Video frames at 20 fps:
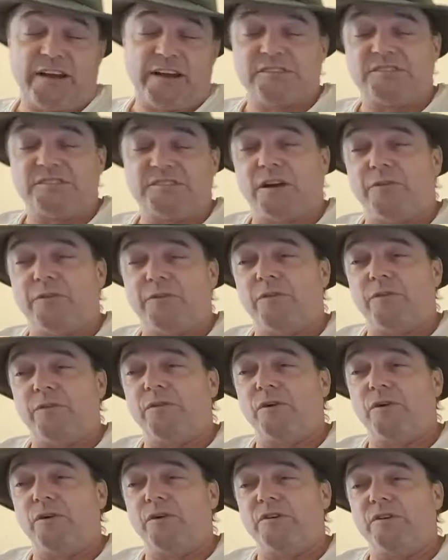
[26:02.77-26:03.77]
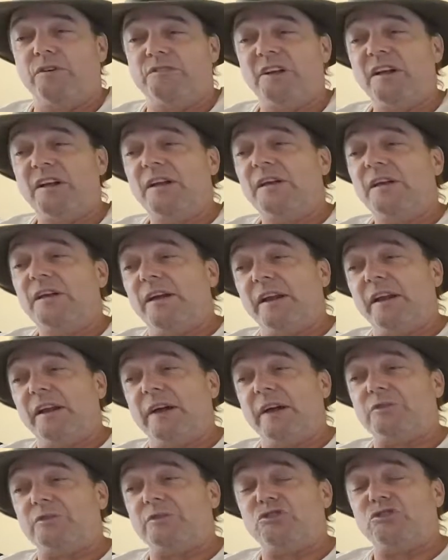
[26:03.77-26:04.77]
of stuff in photos. And
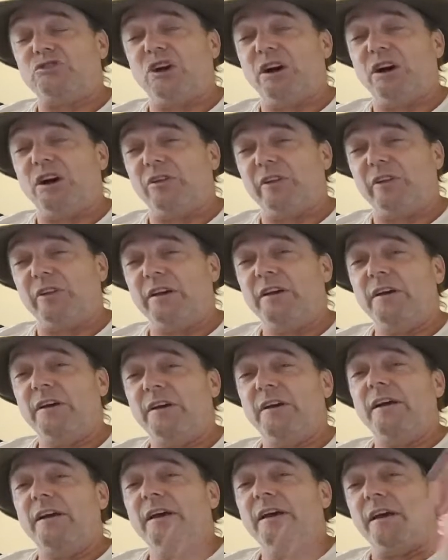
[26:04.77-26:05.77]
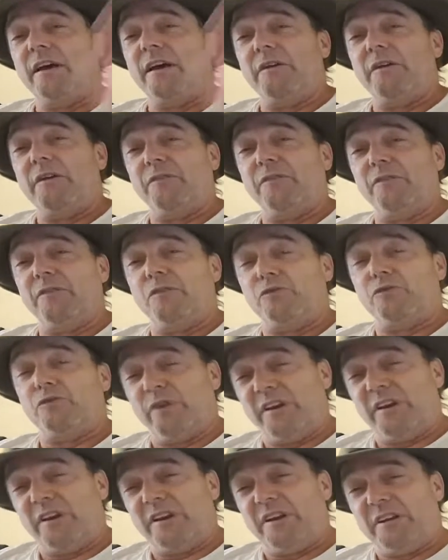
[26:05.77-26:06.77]
after Charlie, if the
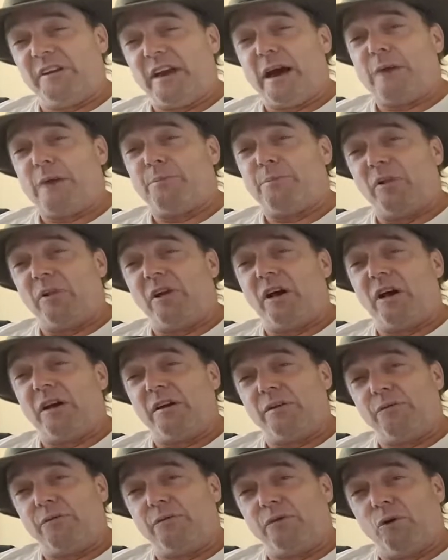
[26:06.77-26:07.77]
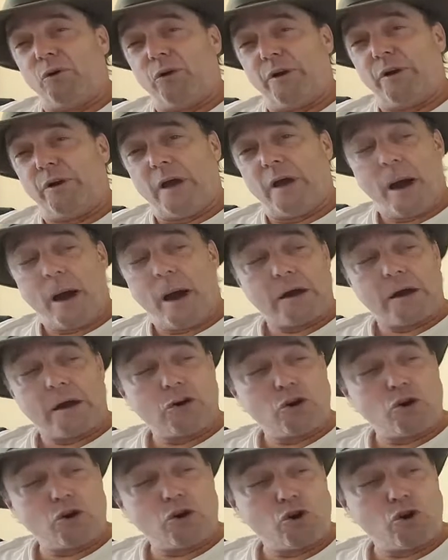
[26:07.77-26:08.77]
tree did not belong in Florida,
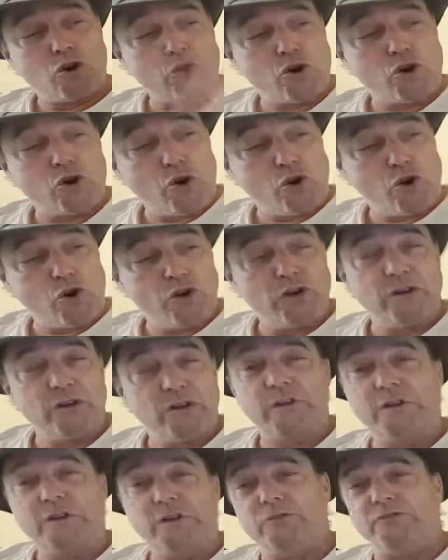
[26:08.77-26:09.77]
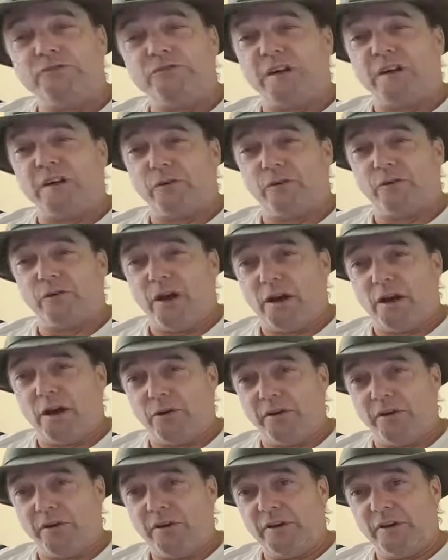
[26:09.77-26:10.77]
it was on the
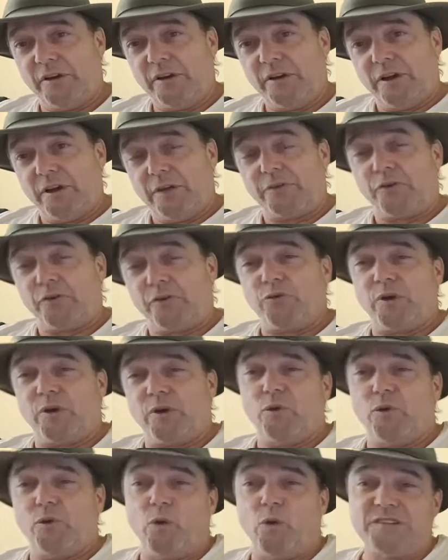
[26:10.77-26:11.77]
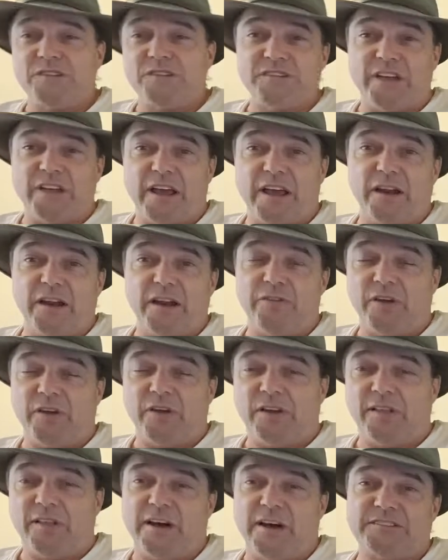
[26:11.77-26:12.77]
ground. If the tree was native,
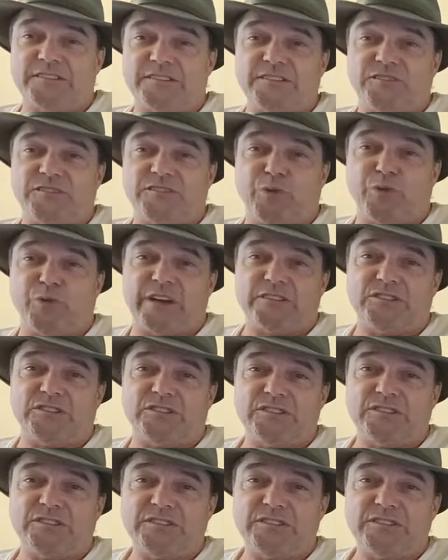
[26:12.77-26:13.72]
it lost its branches.